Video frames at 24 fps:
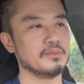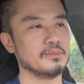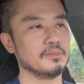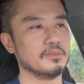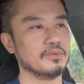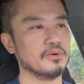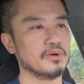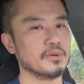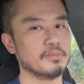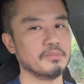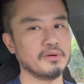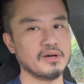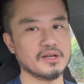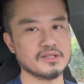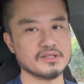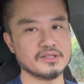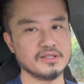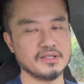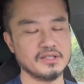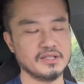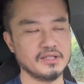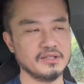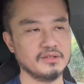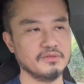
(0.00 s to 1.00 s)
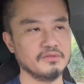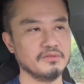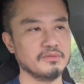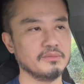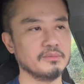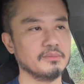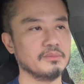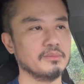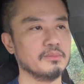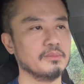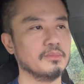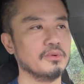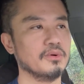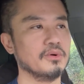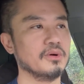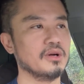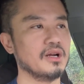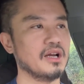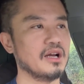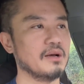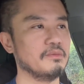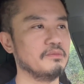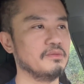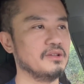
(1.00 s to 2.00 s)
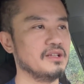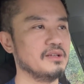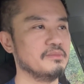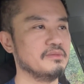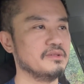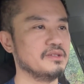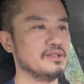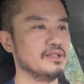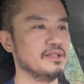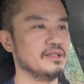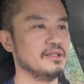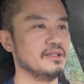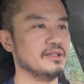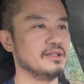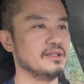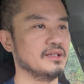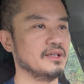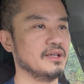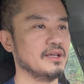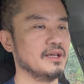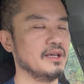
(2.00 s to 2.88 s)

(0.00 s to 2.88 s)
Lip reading: more positive, more uplifting,